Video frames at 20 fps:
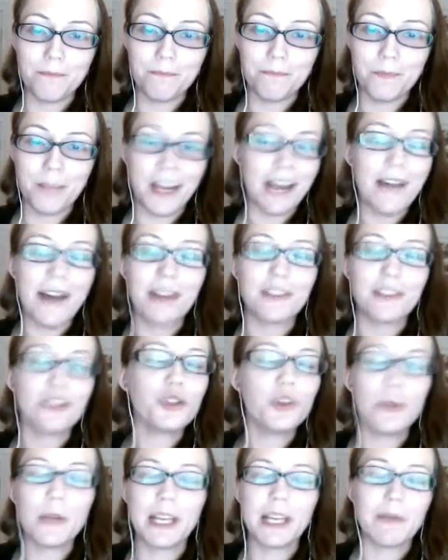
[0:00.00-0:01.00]
And I've had too
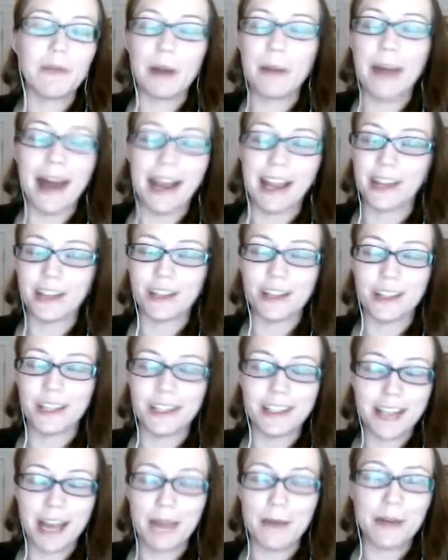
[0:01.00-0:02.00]
many of my packages get
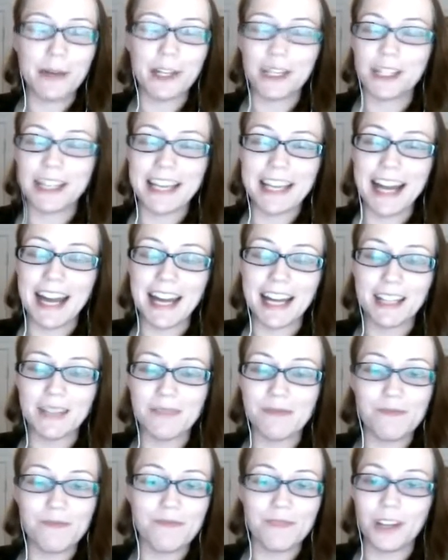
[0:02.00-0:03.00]
damaged that
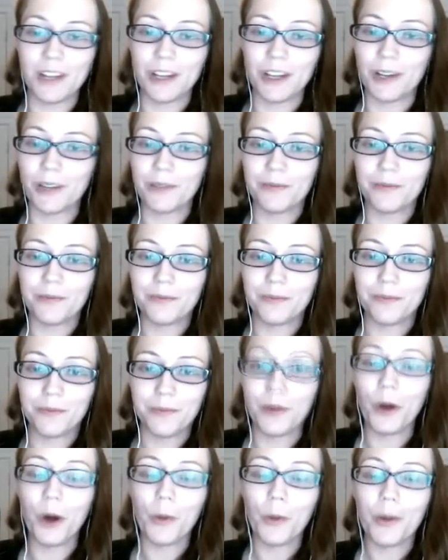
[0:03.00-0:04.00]
no.
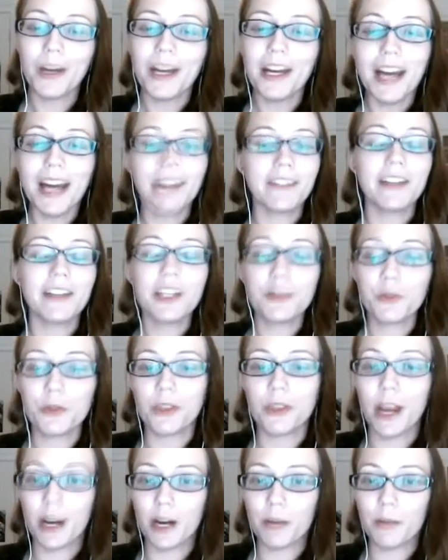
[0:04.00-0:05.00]
At least with
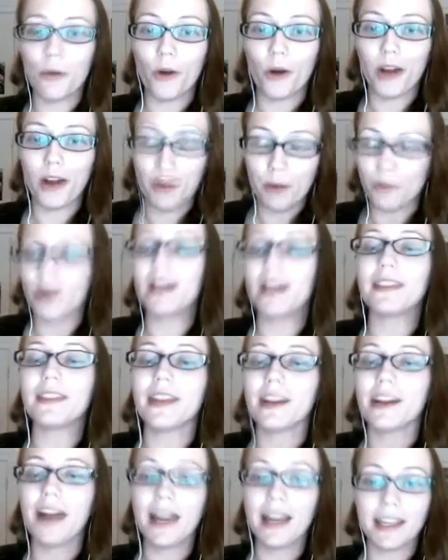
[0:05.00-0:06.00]
the airport, I'm right
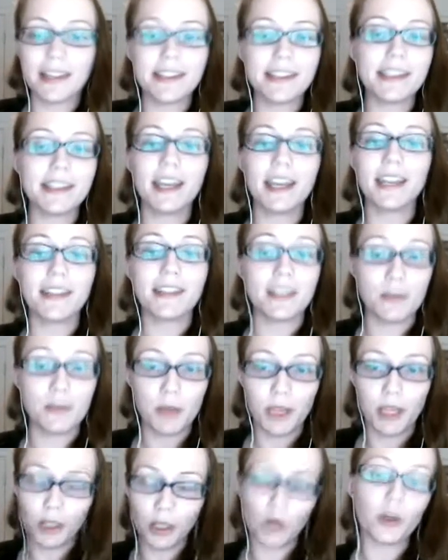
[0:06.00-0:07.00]
there. I can see it as it's
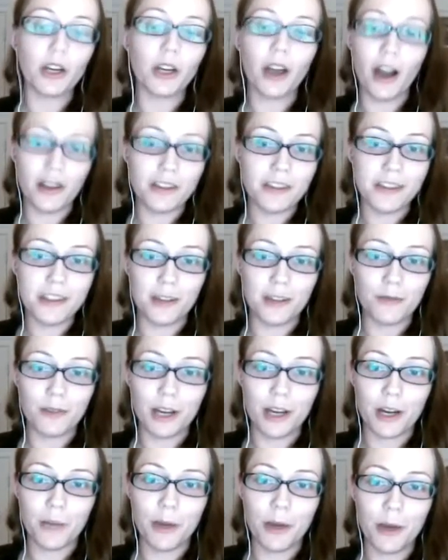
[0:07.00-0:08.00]
being loaded onto the
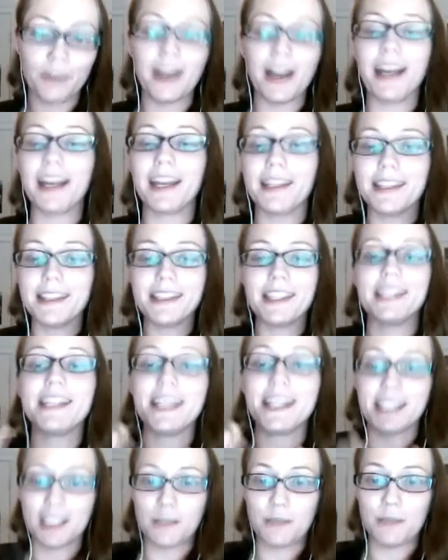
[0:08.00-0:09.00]
conveyor belt. I can see it
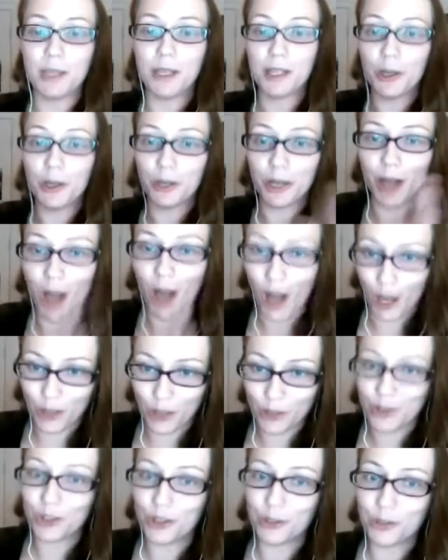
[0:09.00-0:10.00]
as it's being loaded
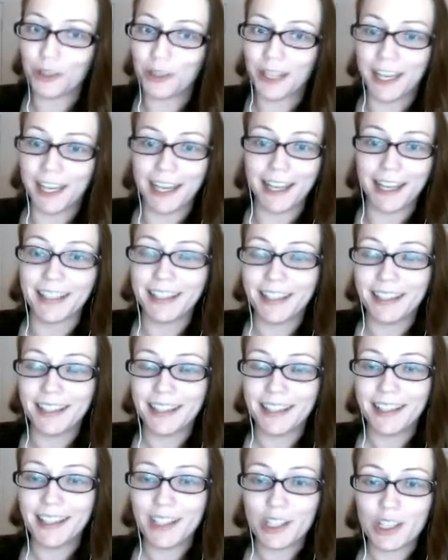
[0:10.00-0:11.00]
onto the plane.
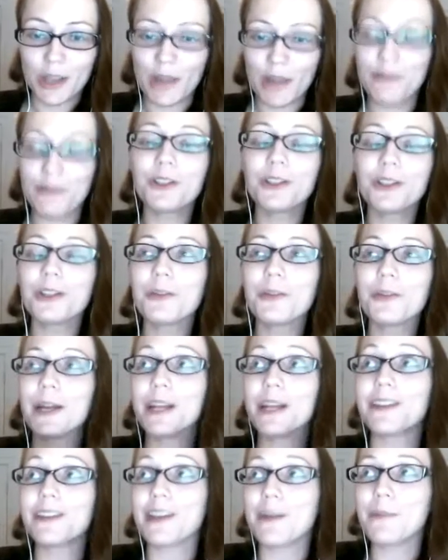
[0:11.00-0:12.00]
So I feel a little bit
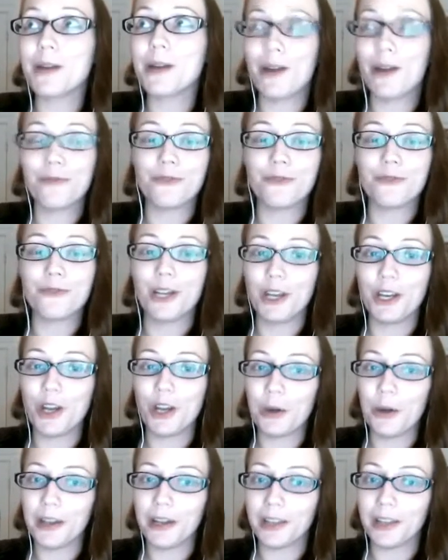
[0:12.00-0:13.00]
some comfort in
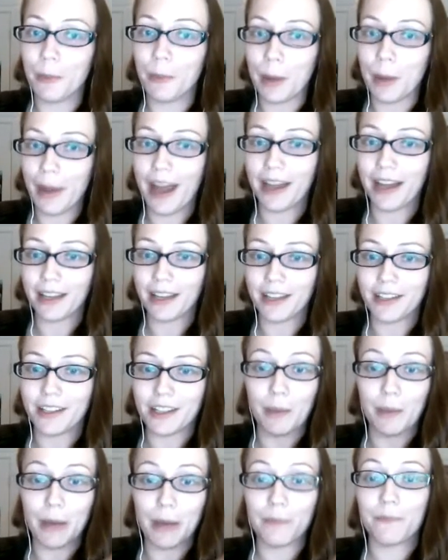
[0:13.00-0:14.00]
knowing that my package
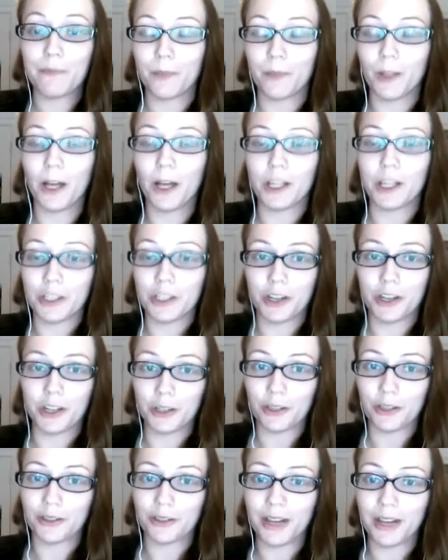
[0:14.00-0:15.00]
and my luggage is going to
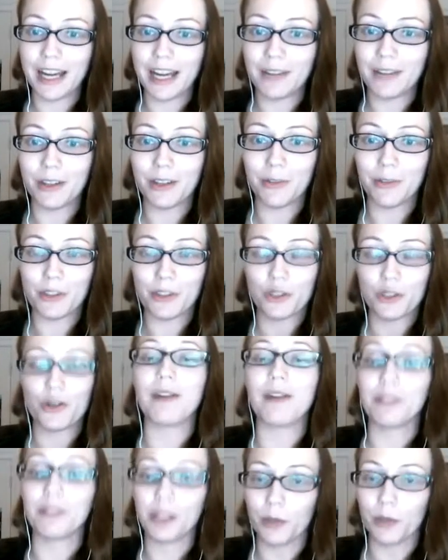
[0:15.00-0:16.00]
arrive if it's
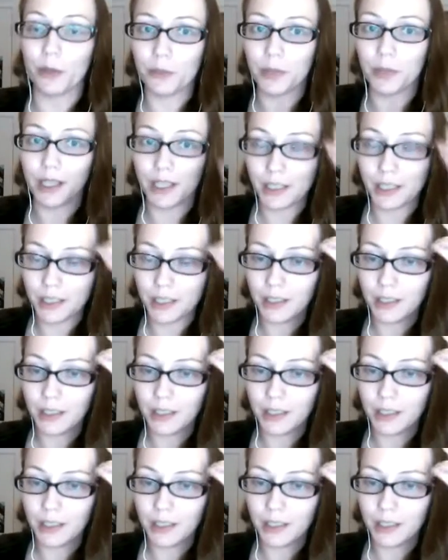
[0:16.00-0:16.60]
traveling with me.